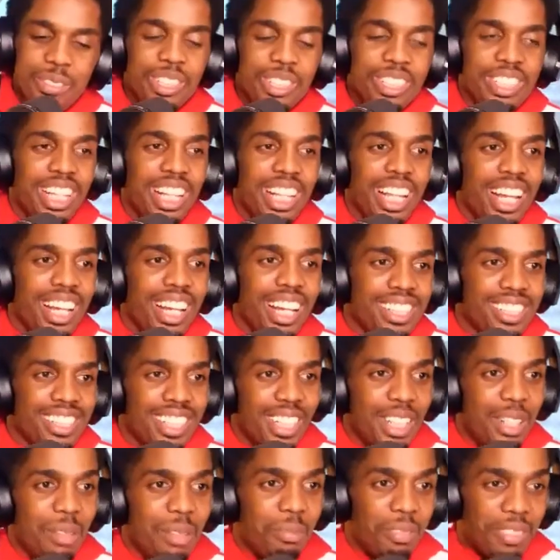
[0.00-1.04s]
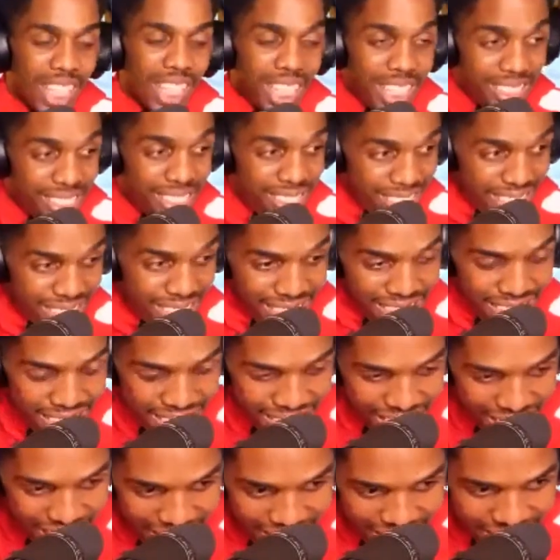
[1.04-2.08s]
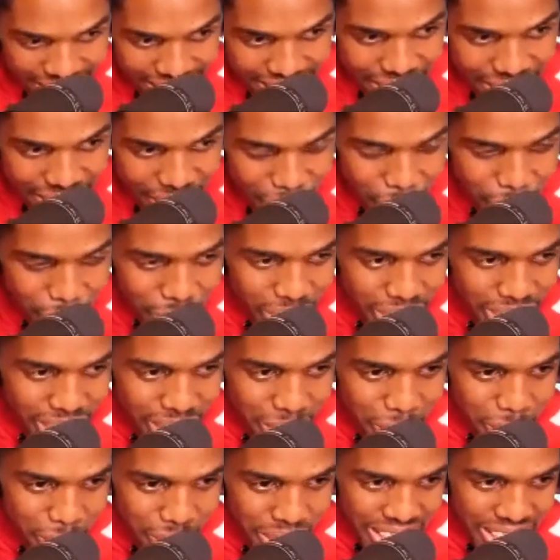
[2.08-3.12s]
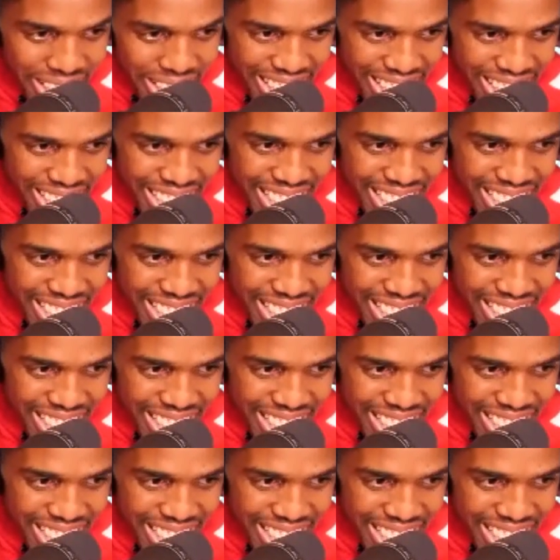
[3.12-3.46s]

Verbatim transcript: class um, flights to to Utah, but I've I, also